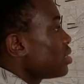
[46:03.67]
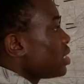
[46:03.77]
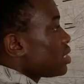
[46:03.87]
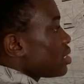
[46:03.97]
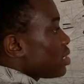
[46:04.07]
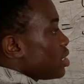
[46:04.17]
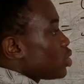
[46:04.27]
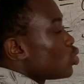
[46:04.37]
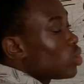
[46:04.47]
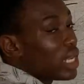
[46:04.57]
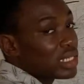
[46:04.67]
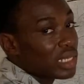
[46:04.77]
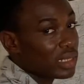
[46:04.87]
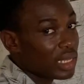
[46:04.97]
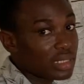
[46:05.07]
This is known as
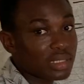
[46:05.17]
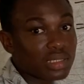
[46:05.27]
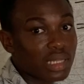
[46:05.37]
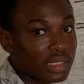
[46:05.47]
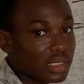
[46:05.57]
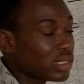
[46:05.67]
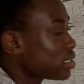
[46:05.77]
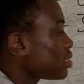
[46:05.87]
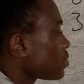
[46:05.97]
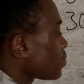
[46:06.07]
the test statistic.